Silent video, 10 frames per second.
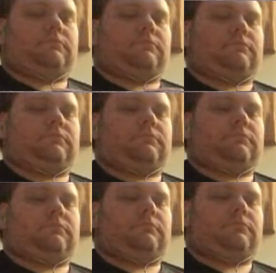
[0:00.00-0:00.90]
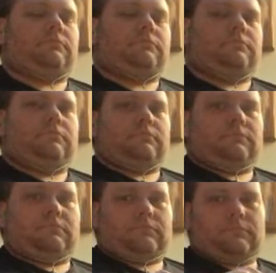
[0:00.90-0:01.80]
Yeah, you said, let's
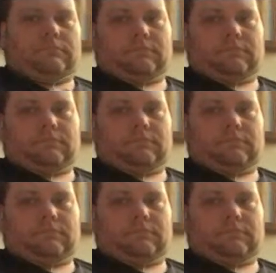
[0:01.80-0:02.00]
see.